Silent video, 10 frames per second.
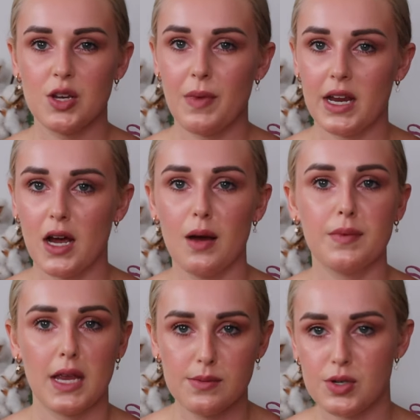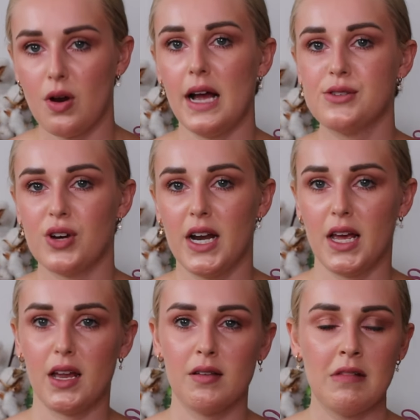your makeup, keeps you
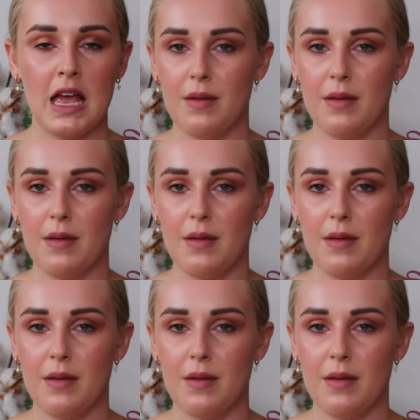hydrated,